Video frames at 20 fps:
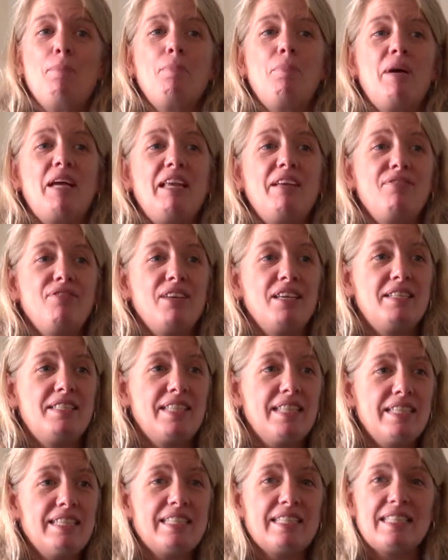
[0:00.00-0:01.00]
But if you
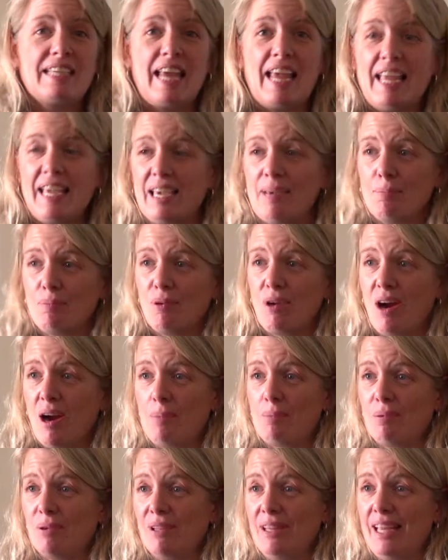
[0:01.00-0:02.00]
didn't take it
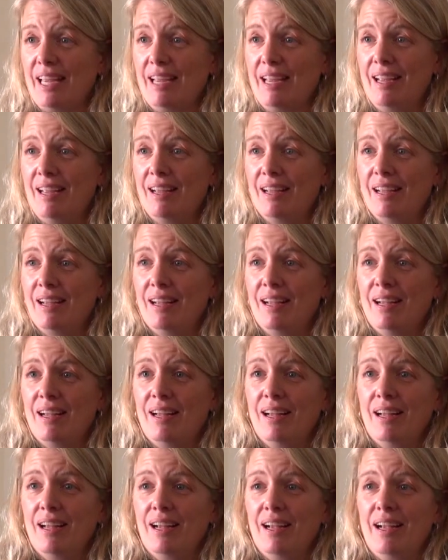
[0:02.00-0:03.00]
properly,
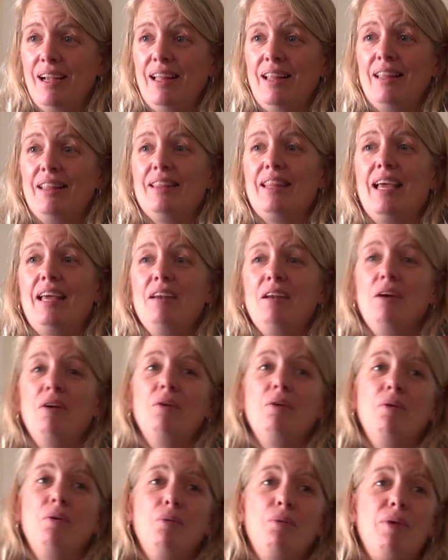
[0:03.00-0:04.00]
then
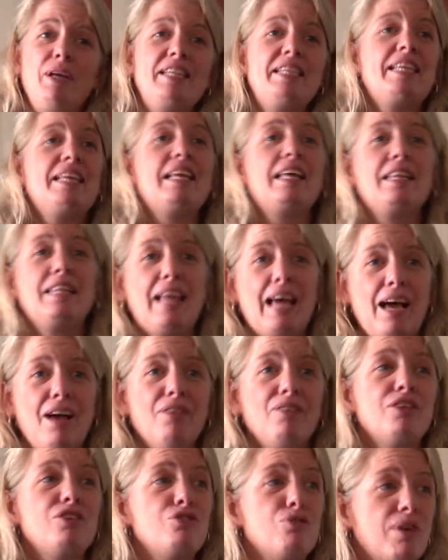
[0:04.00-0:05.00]
we didn't
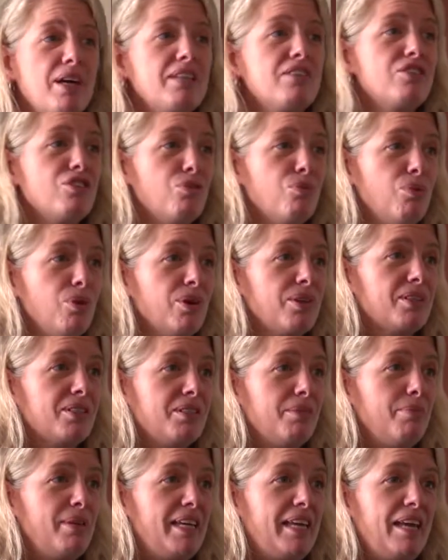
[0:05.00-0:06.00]
allow the drug to work
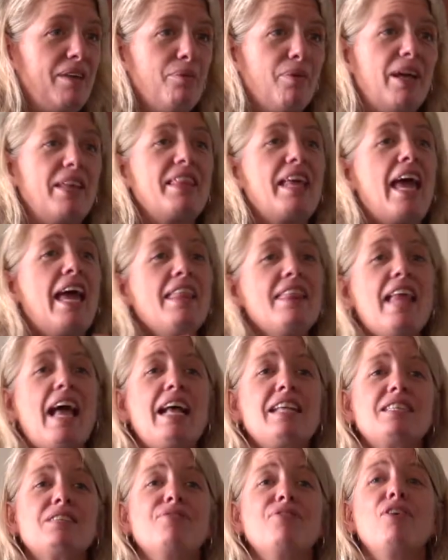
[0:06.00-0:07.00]
to begin with. And
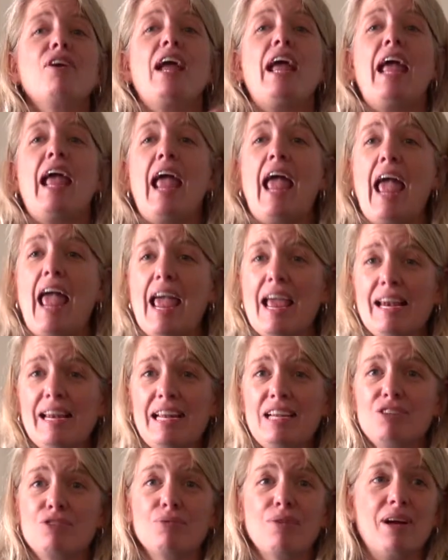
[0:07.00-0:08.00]
that's for
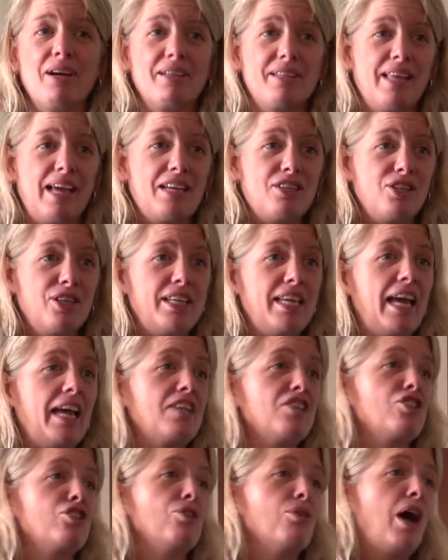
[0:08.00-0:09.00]
any drug that you
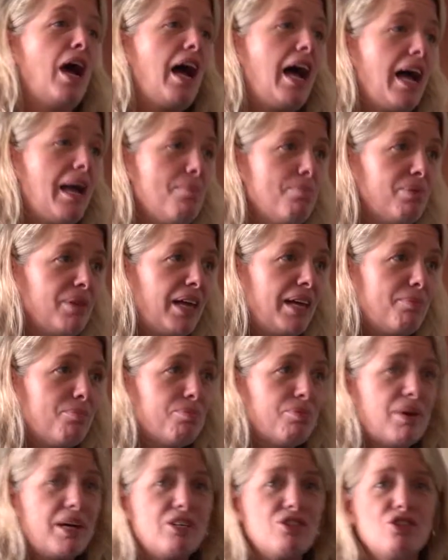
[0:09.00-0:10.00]
get, your high
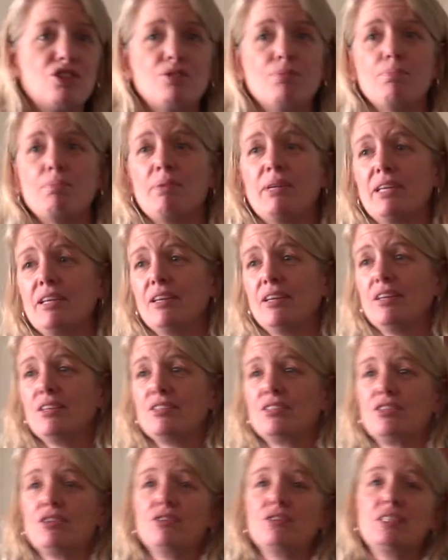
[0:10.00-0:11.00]
blood pressure
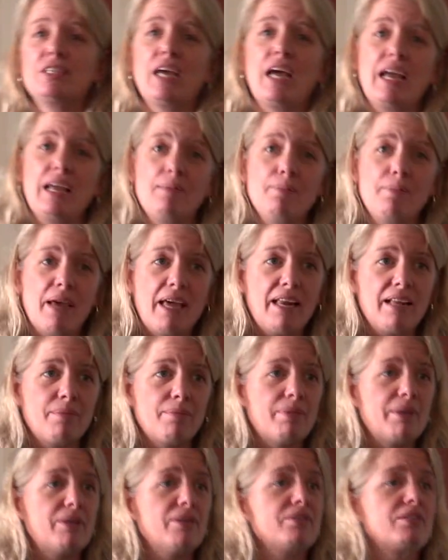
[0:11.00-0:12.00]
pills, your
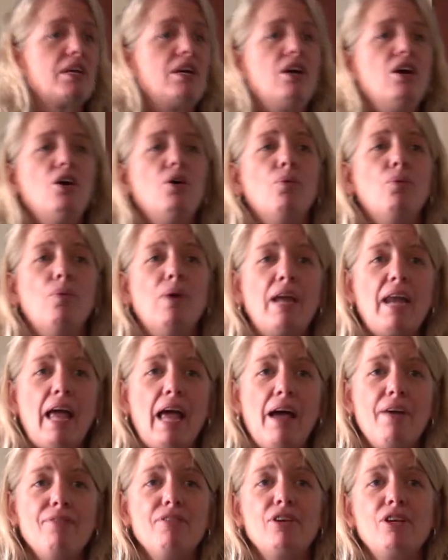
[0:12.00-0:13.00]
diabetic pills,
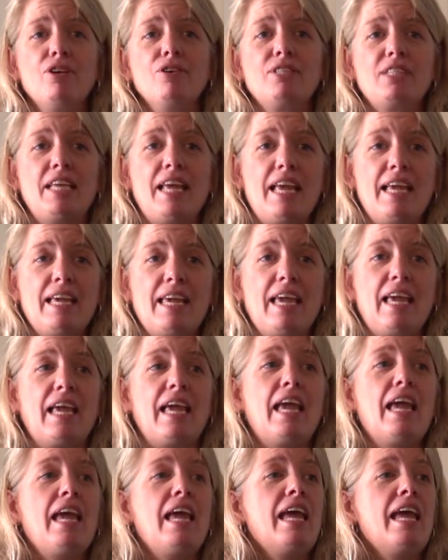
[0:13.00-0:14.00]
whatever you're taking.
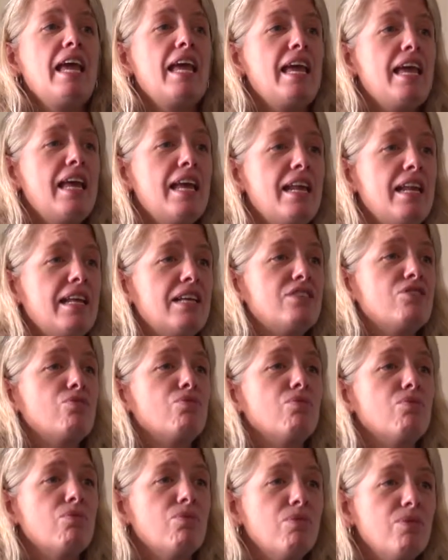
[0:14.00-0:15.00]
It is
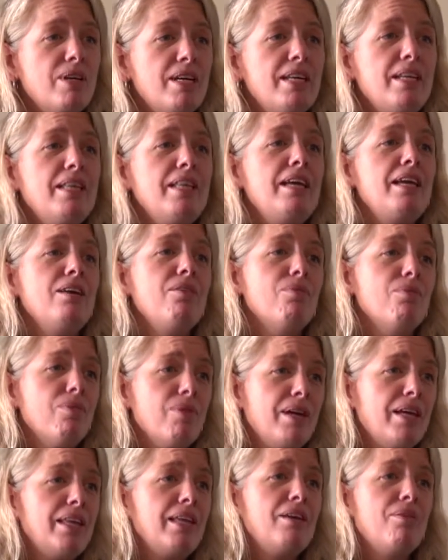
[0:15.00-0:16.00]
really,
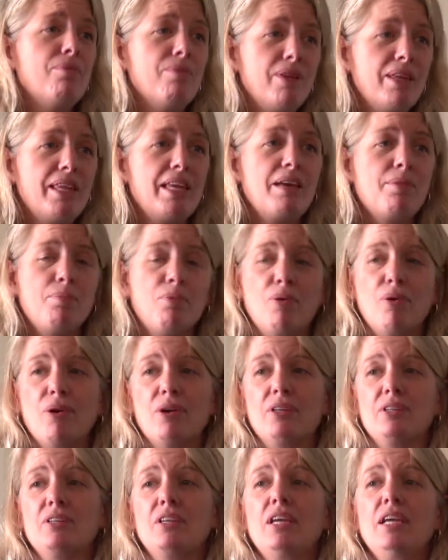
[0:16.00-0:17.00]
really, really
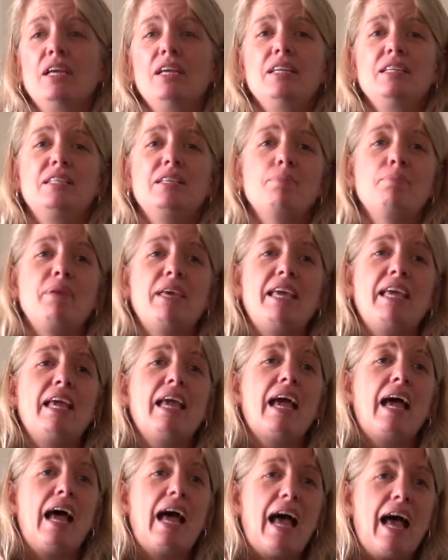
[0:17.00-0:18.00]
important to
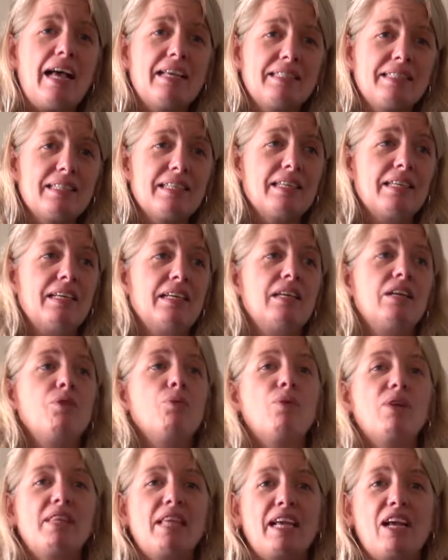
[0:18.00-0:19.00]
be as
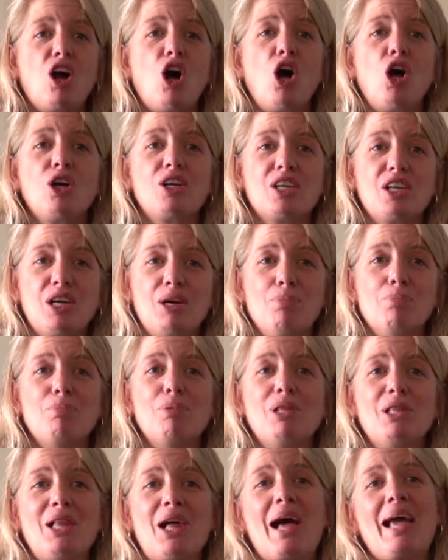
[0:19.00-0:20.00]
what they call
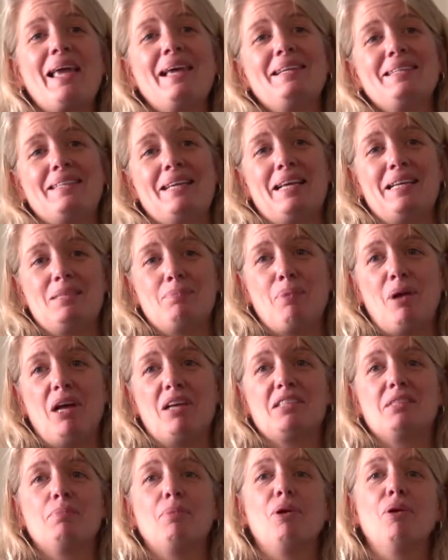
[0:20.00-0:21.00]
compliant as
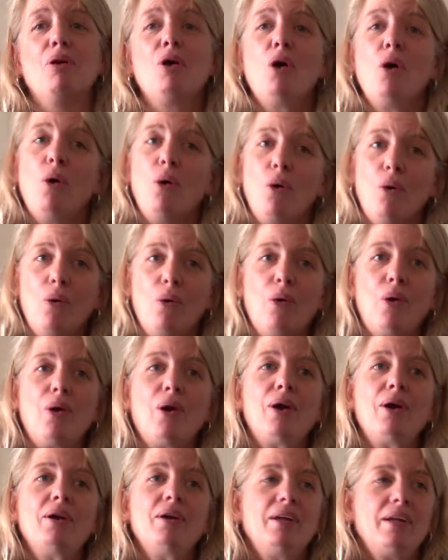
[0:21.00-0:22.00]
possible,
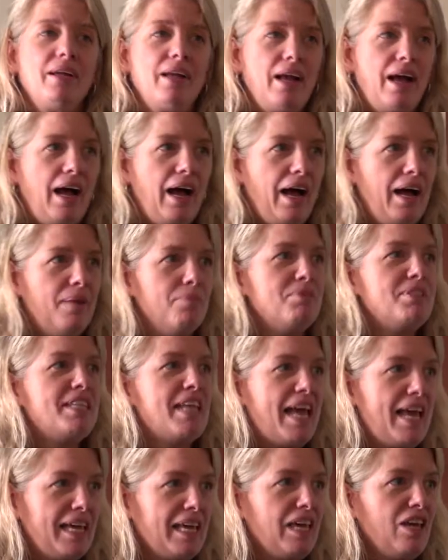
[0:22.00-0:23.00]
or
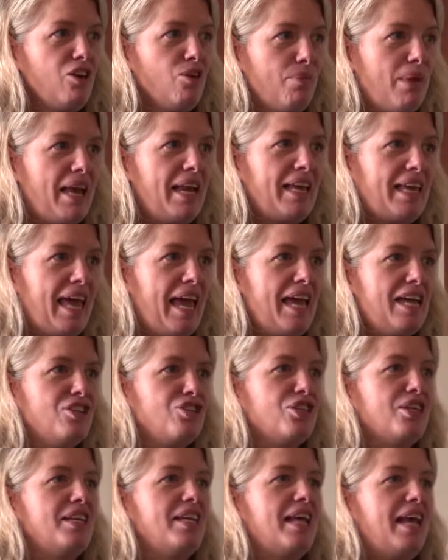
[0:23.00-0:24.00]
taking your
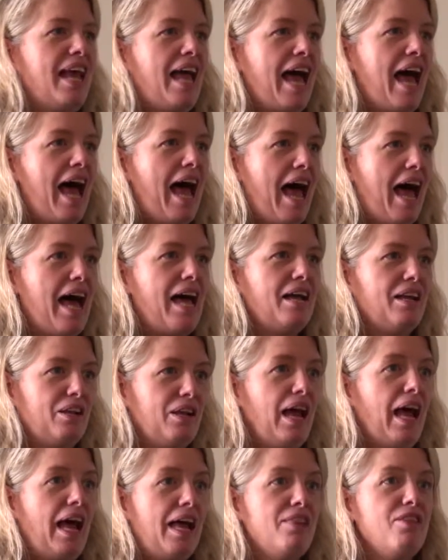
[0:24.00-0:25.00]
medication
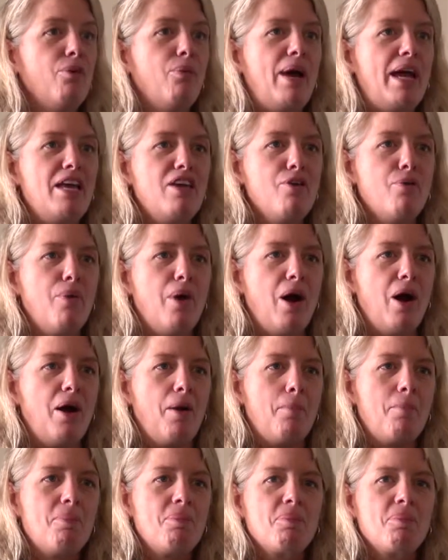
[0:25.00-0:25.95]
the way you are.